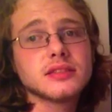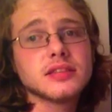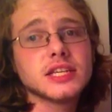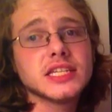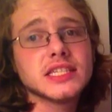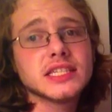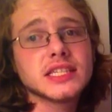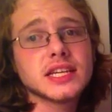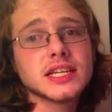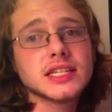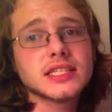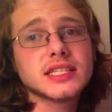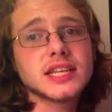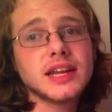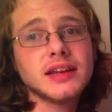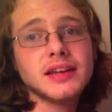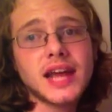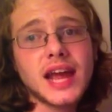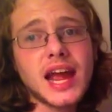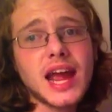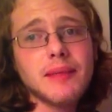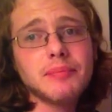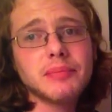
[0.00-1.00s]
these things tend
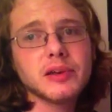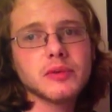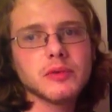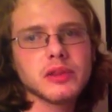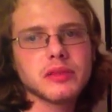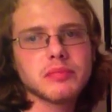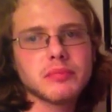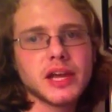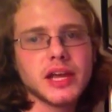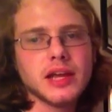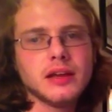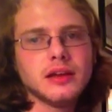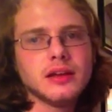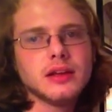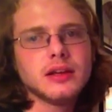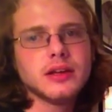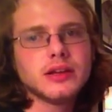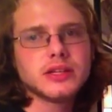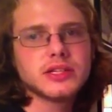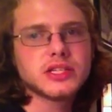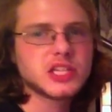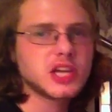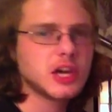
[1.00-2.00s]
to happen with me.
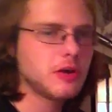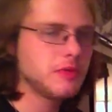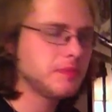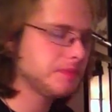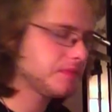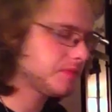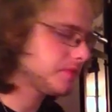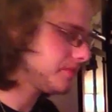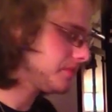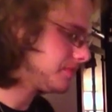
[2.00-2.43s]
So